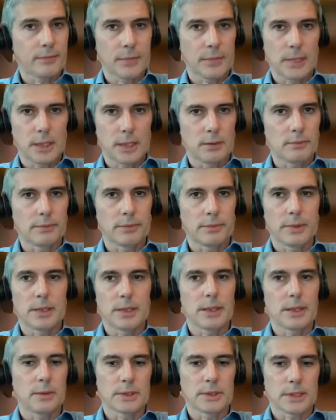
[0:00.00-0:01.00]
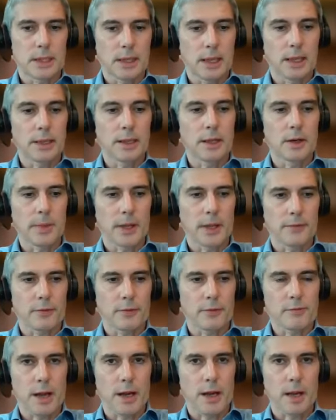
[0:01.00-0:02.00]
you know there was a, a, little bit of
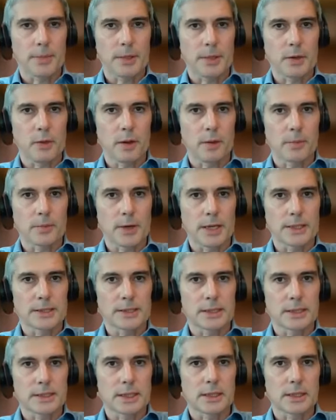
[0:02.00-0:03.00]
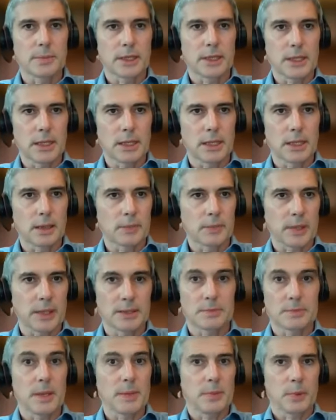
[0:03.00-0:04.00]
a run up in oil prices at the beginning
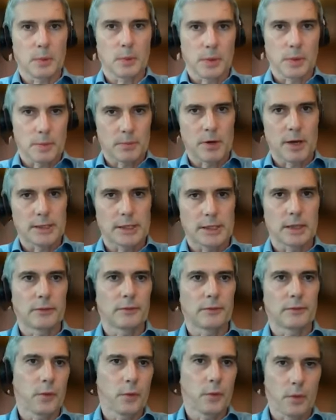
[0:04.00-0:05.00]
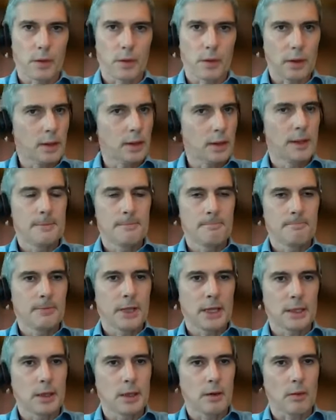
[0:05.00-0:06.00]
because people were bracing for
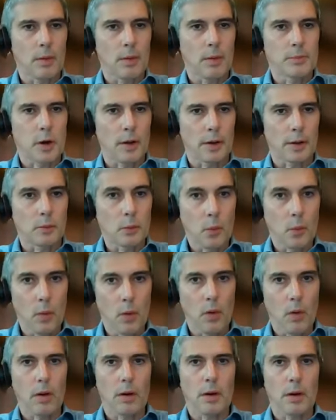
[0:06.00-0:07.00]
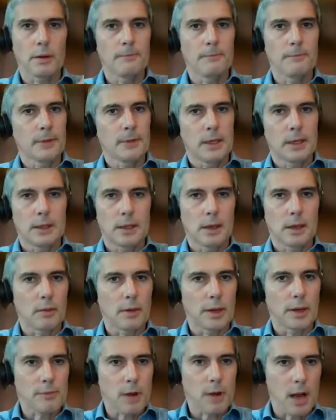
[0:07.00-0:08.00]
you know a broader war you
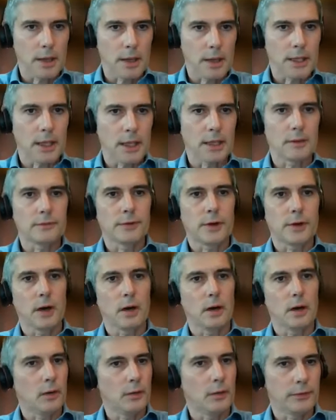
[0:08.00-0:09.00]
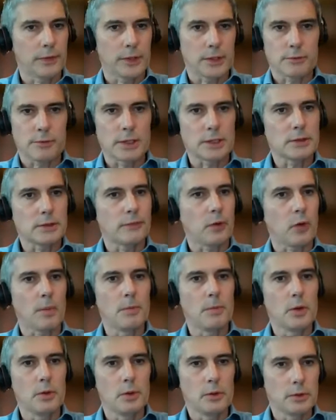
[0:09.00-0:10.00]
know iran getting involved the straits of
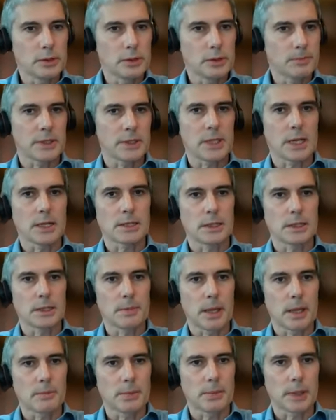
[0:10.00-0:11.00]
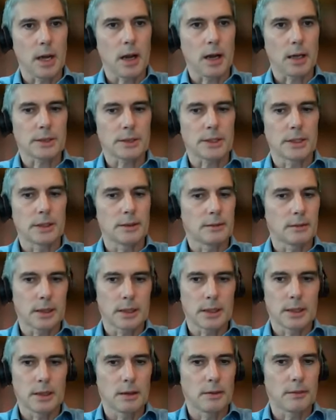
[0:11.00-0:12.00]
hormuz potentially being blocked and
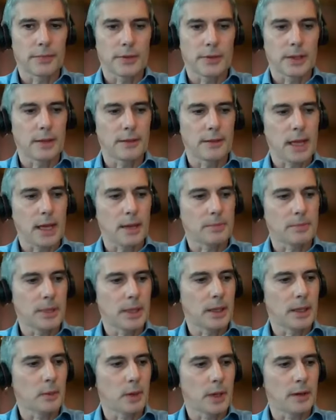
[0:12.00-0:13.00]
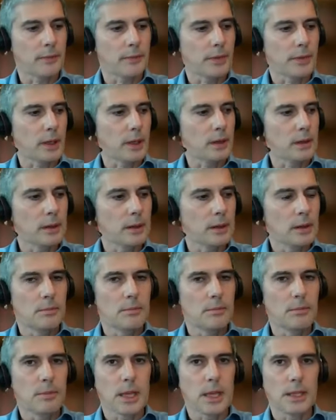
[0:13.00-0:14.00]
you know and, and that being one of the
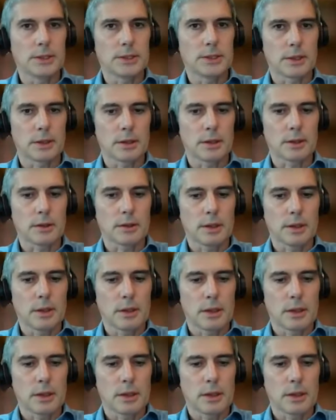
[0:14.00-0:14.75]
major